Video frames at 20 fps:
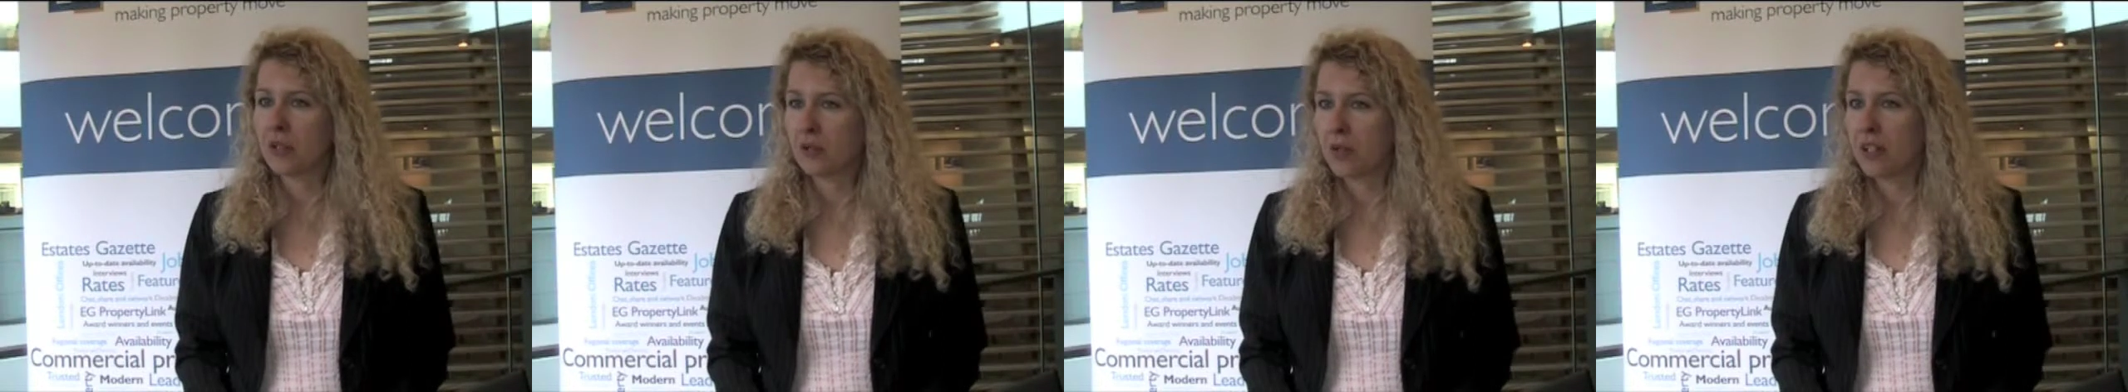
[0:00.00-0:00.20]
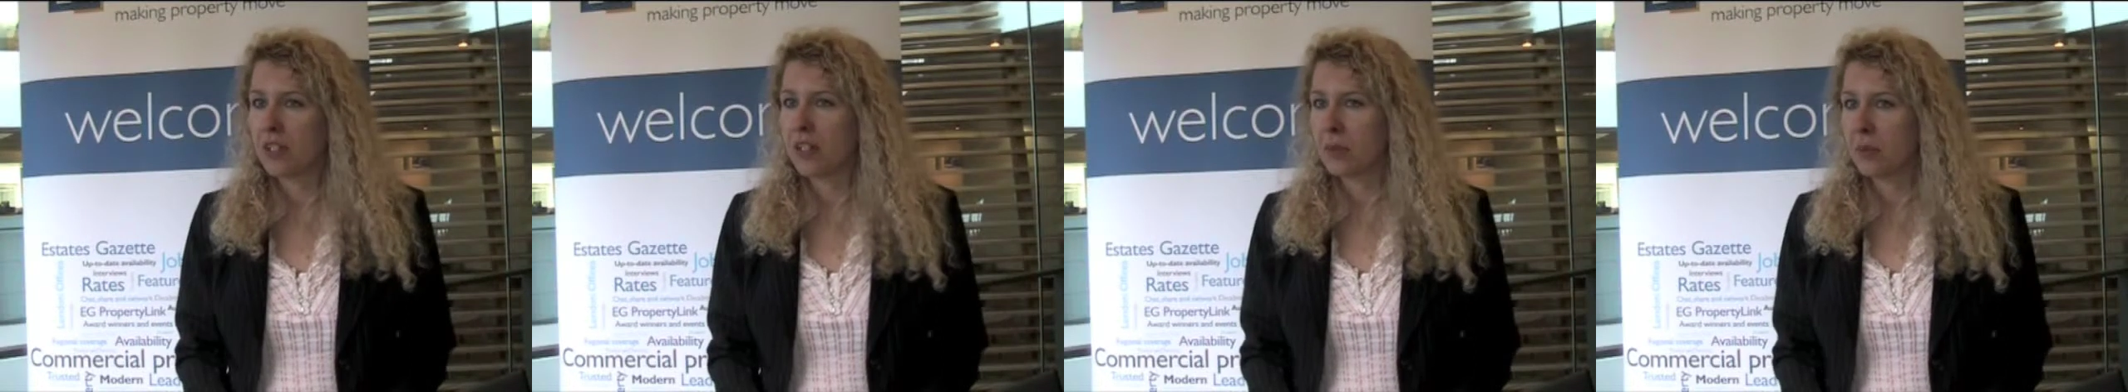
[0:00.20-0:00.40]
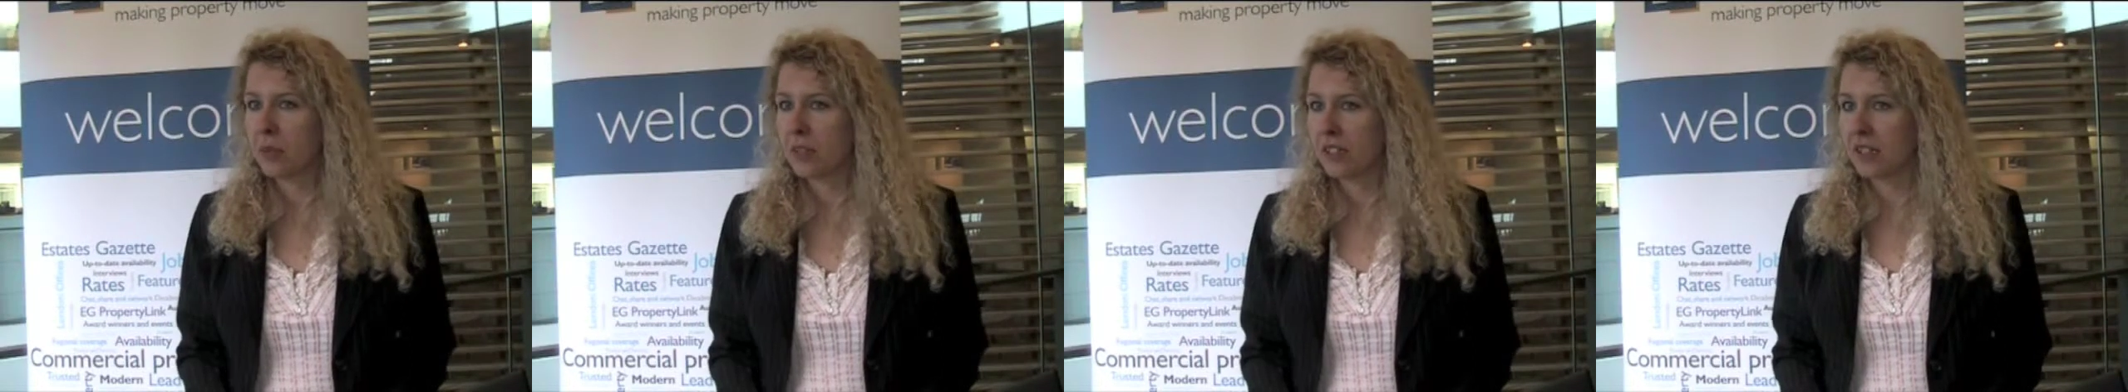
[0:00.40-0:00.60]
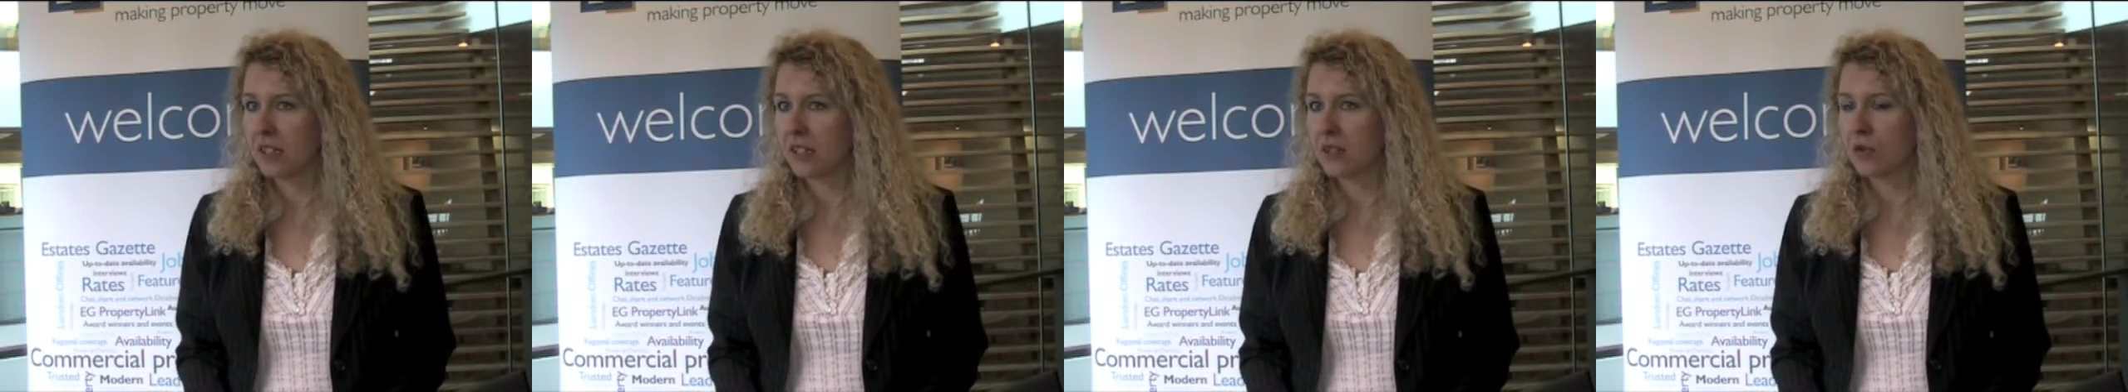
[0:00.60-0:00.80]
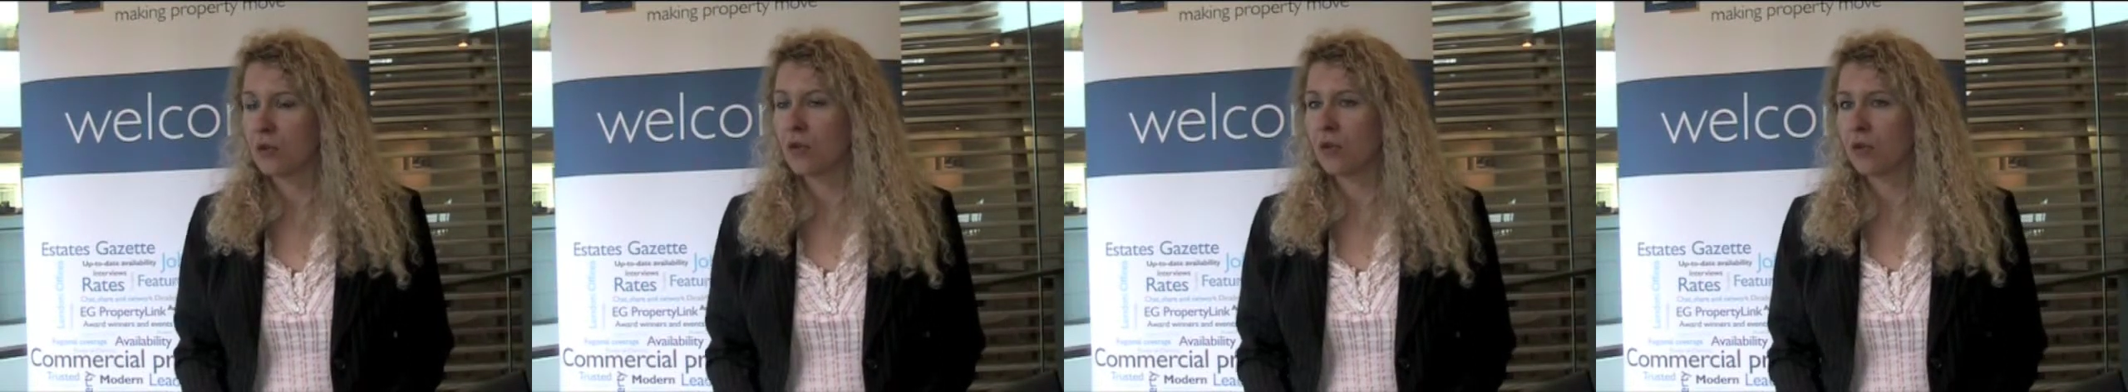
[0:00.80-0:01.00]

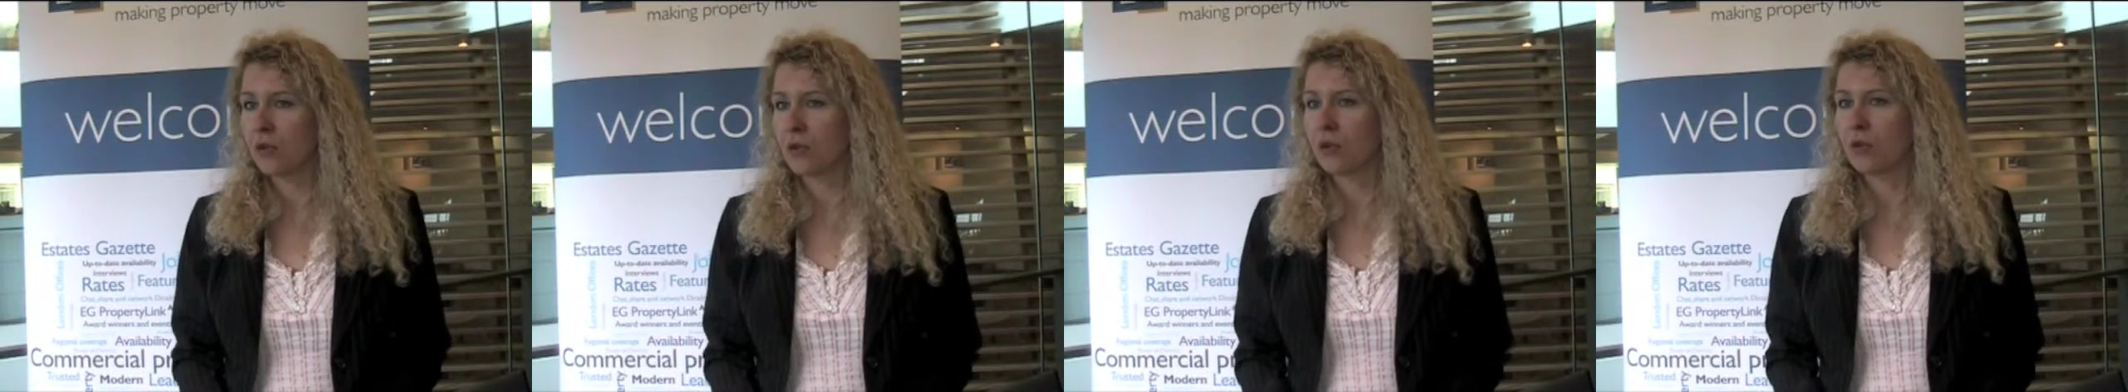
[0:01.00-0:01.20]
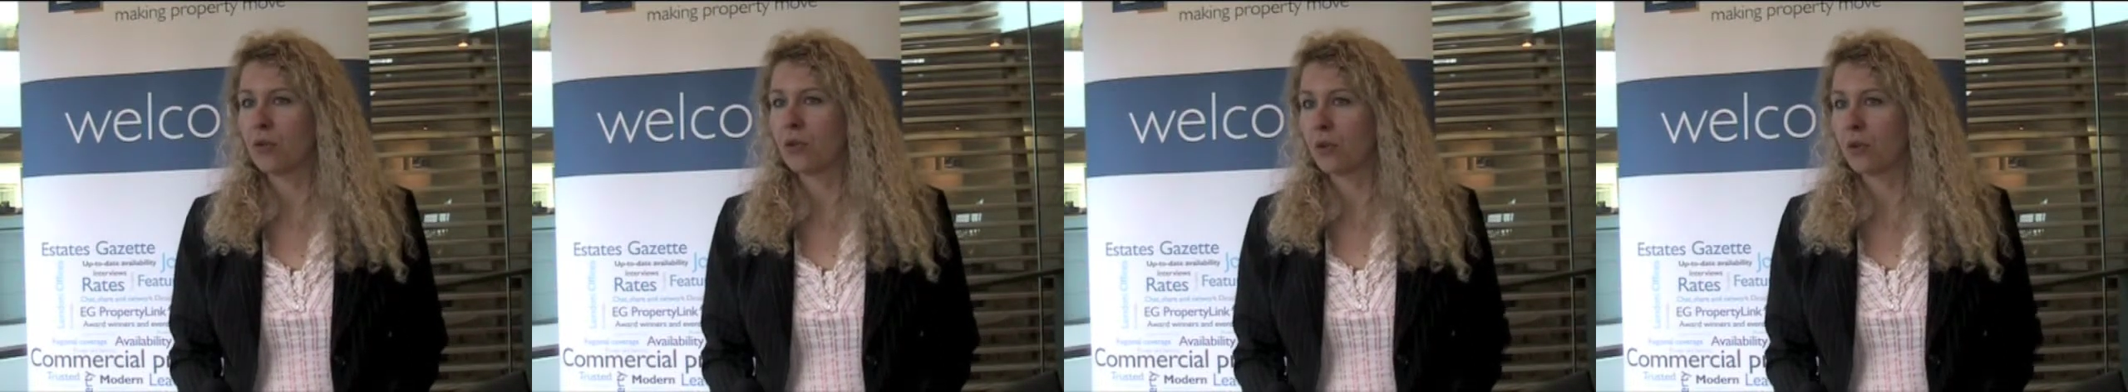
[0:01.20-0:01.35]
20% overall